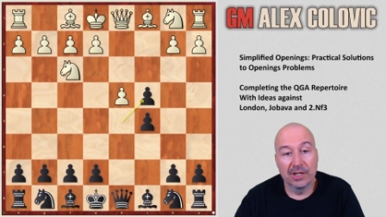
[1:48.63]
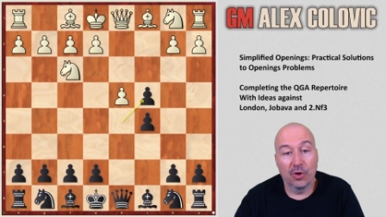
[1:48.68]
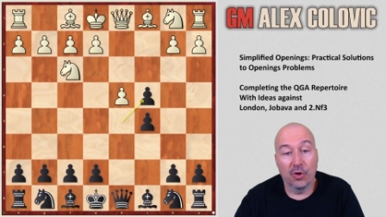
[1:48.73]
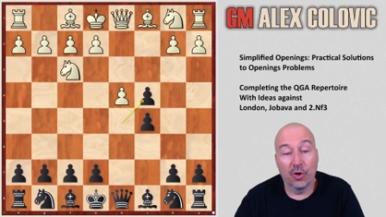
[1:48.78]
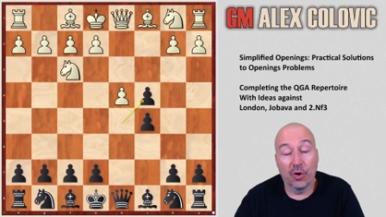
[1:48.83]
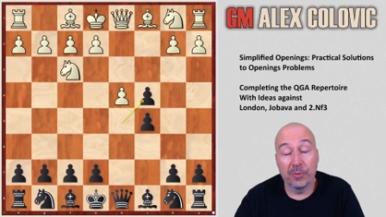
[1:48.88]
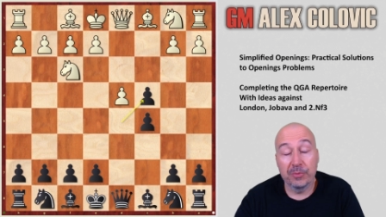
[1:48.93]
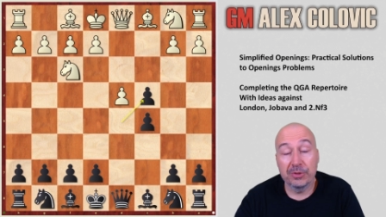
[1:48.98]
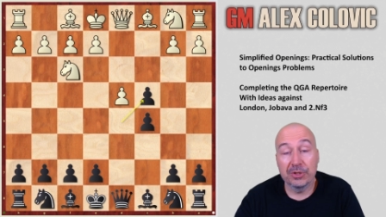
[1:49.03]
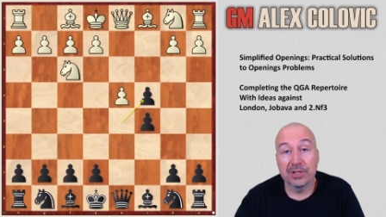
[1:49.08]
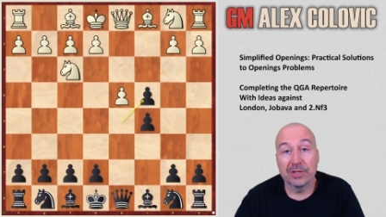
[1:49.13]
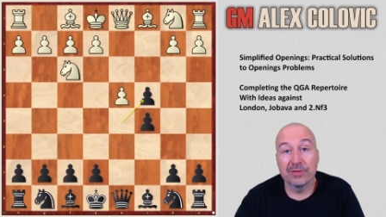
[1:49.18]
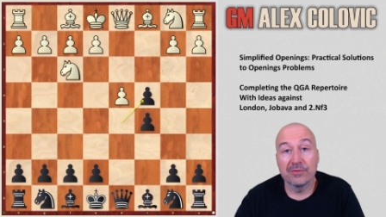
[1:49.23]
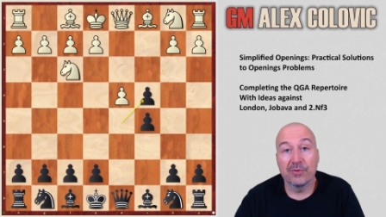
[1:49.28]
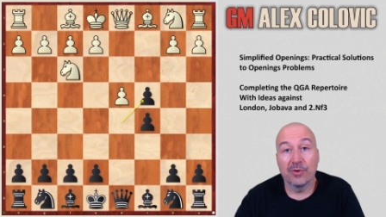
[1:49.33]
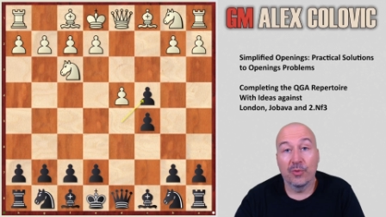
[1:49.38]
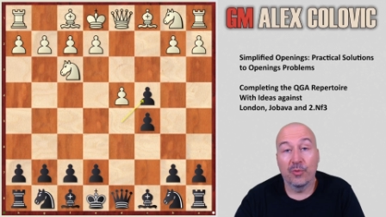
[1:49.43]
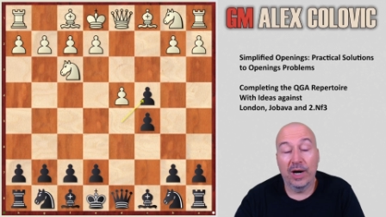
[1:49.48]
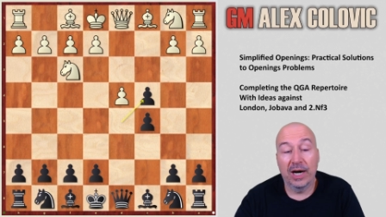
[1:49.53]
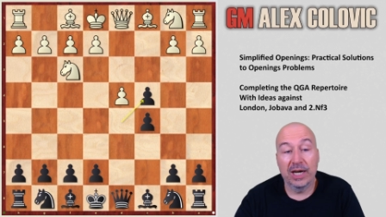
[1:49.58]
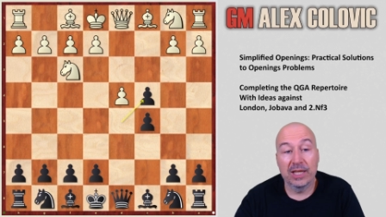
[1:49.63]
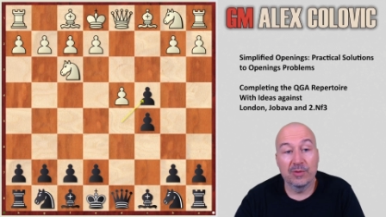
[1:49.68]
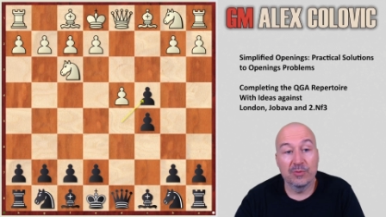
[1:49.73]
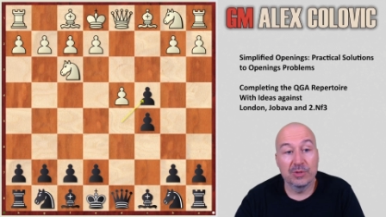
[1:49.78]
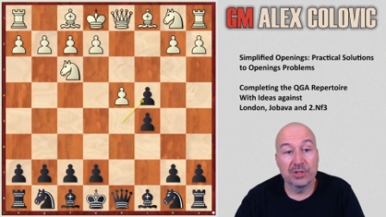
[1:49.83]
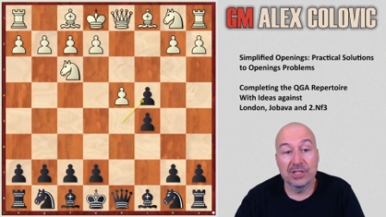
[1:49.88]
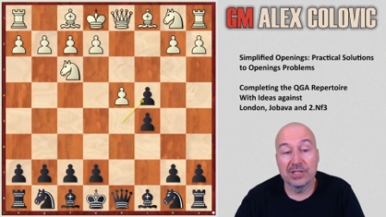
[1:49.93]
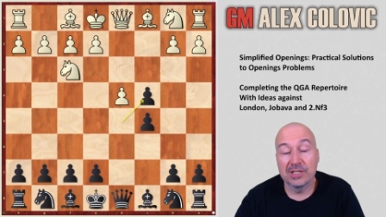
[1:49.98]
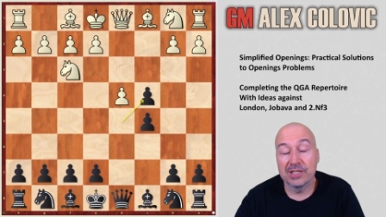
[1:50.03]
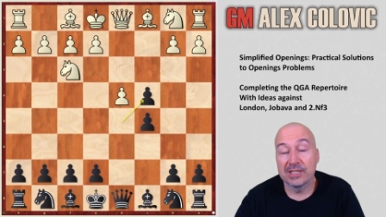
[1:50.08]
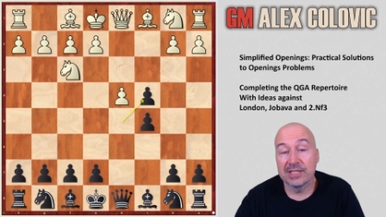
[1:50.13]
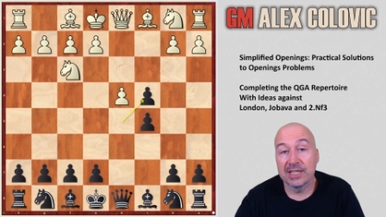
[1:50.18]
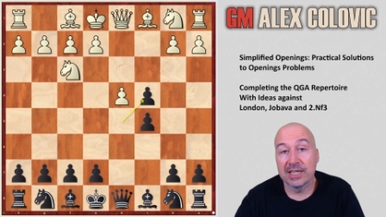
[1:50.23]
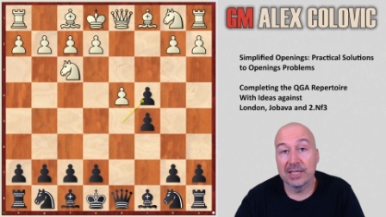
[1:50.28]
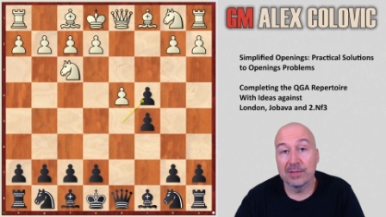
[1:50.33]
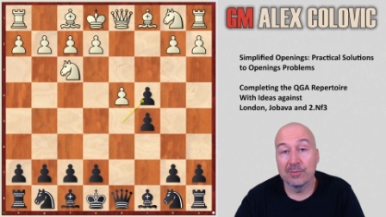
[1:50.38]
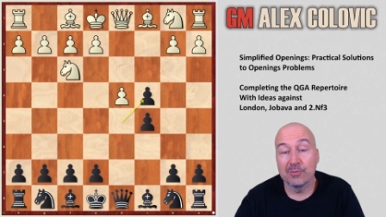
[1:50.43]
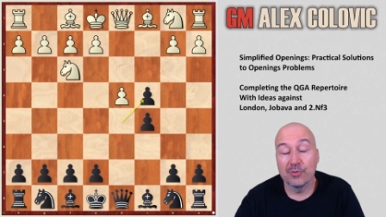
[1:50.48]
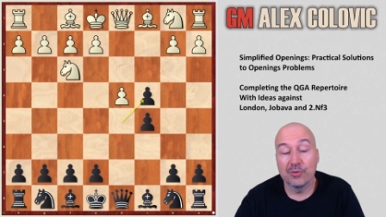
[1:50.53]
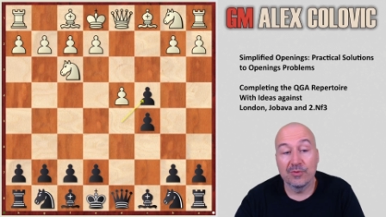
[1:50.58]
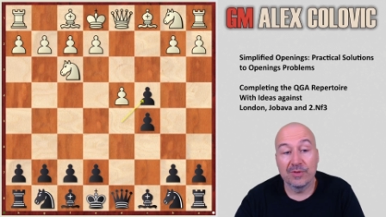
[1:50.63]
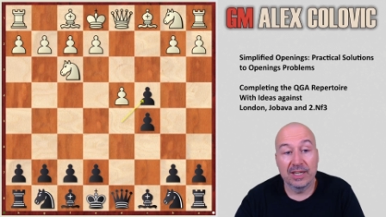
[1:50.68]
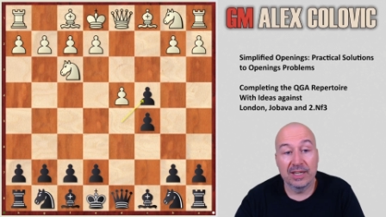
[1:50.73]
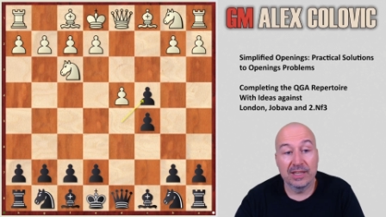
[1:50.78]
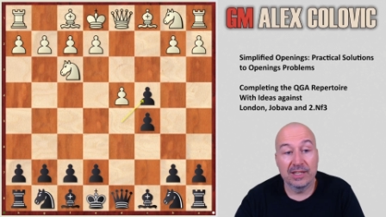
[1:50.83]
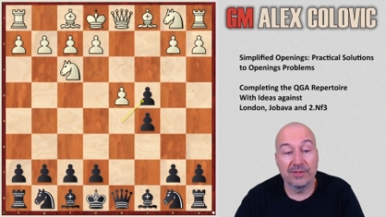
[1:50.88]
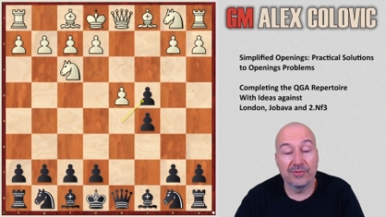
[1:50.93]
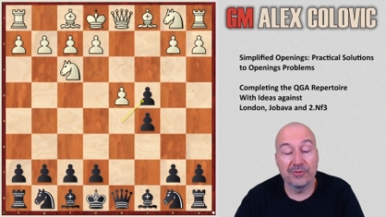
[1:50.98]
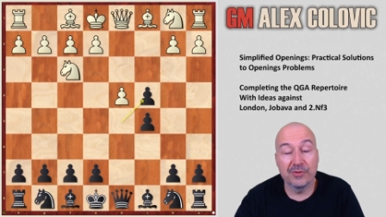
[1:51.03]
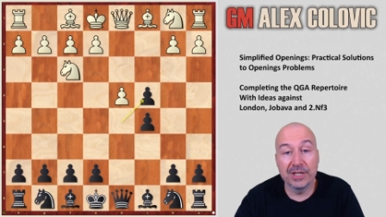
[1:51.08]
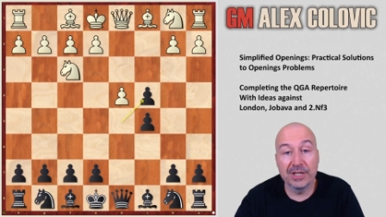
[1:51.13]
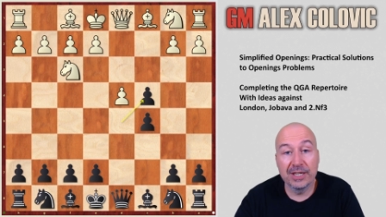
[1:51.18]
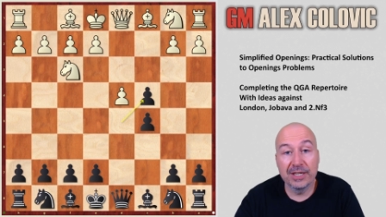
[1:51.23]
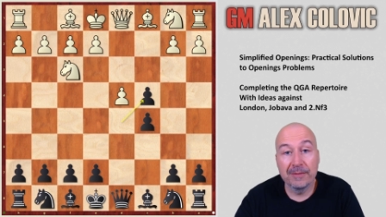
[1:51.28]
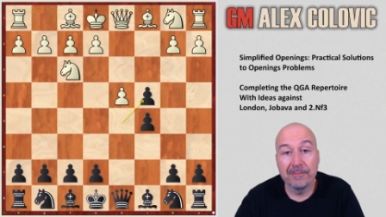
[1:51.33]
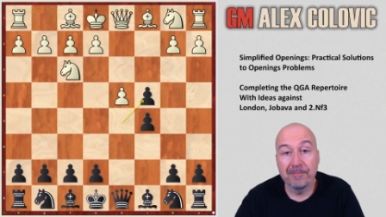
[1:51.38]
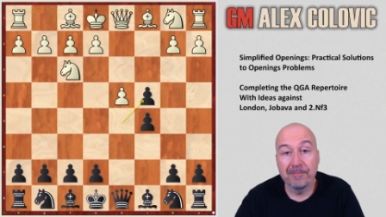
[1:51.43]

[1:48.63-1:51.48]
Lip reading: option for White, which is the second move knight f3,